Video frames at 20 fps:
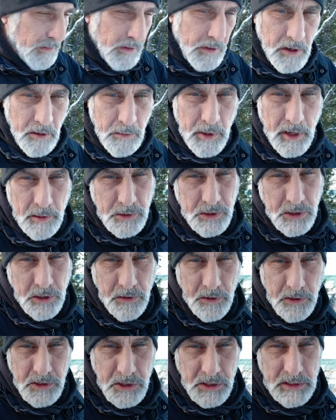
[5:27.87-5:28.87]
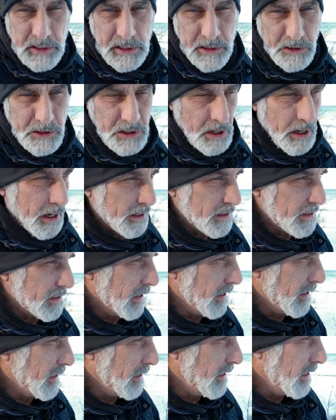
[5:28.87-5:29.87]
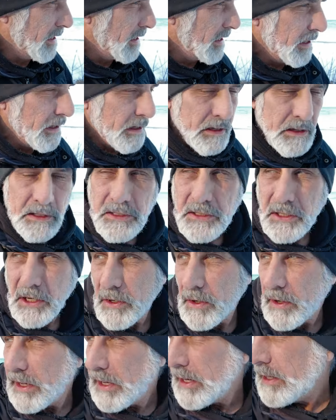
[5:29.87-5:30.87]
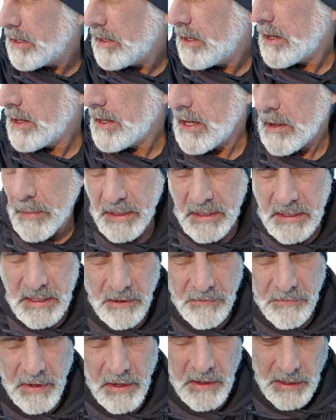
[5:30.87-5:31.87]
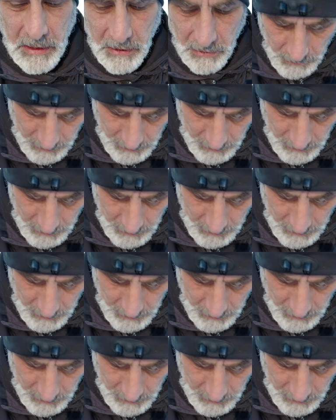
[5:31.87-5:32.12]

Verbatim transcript: over there, but I'm sure they're just deer tracks. So I gotta get my stuff out here